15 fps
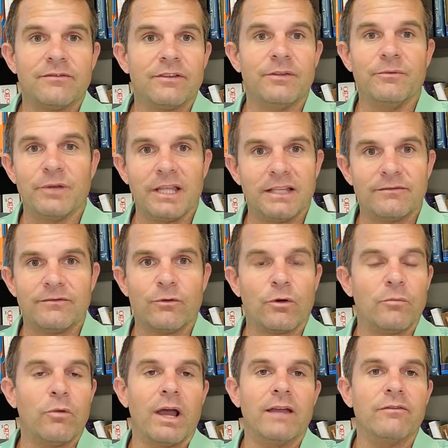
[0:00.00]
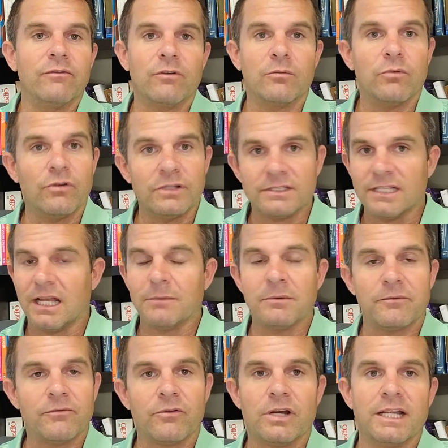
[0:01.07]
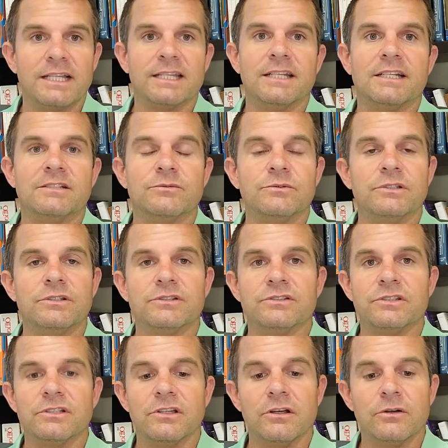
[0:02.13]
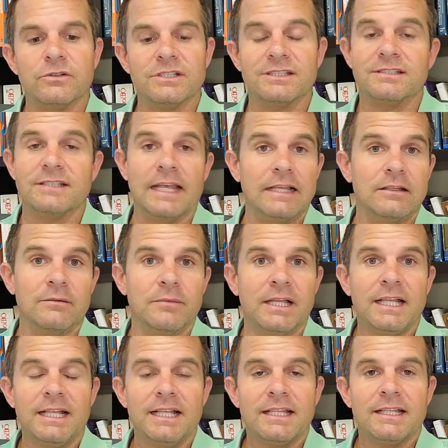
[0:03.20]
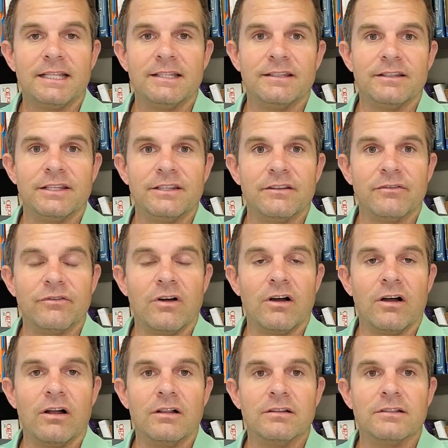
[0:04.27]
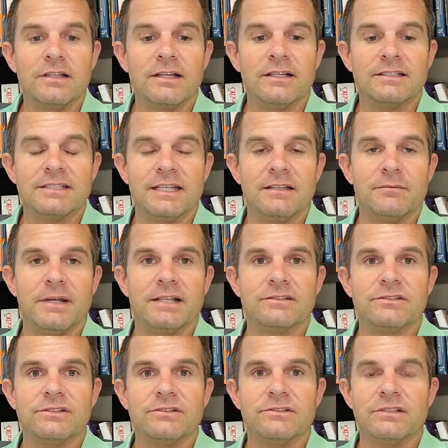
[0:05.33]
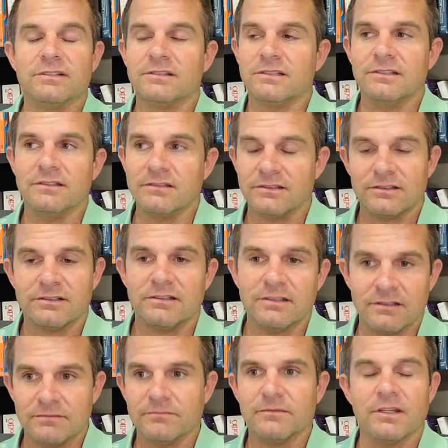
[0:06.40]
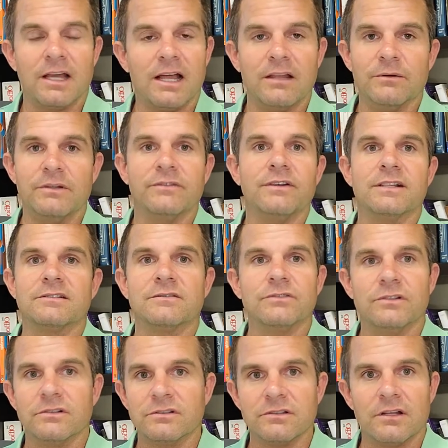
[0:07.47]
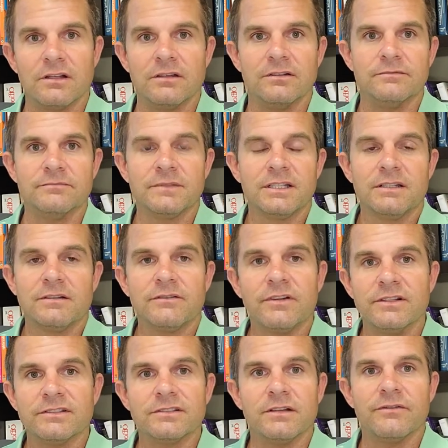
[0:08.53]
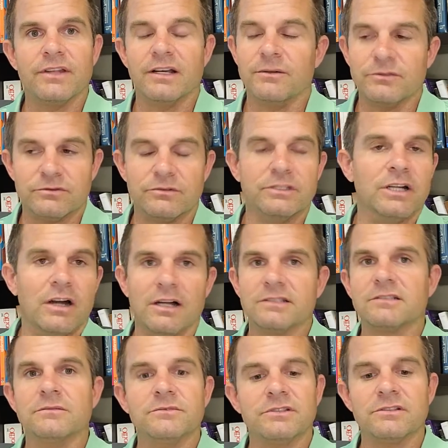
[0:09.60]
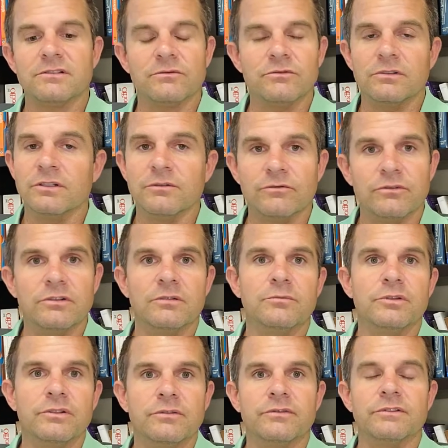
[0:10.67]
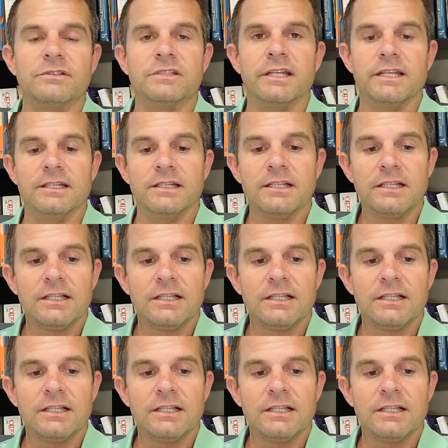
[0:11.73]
And we had four. I have four boys now, but before I had kids, we used to go to Salem in the in the fall, uh, Salem, Massachusetts, and just the, the Halloween festivals and all the fun stuff there. It was really awesome. It's just a really really beautiful state.